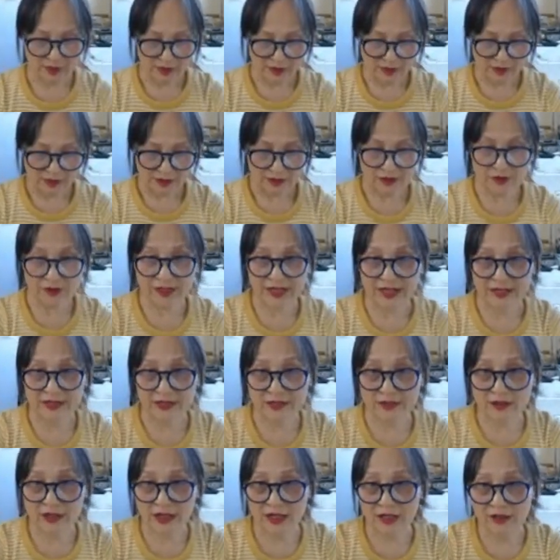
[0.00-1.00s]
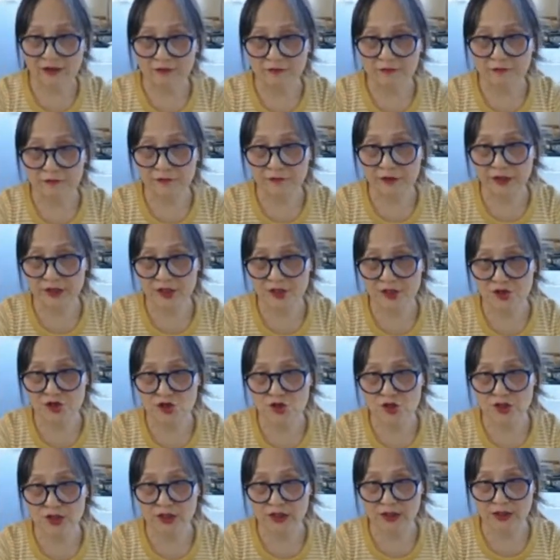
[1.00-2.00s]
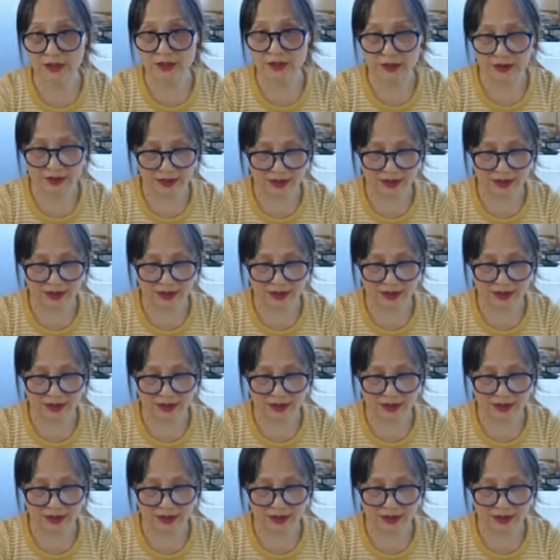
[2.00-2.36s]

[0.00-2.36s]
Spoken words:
you can finish the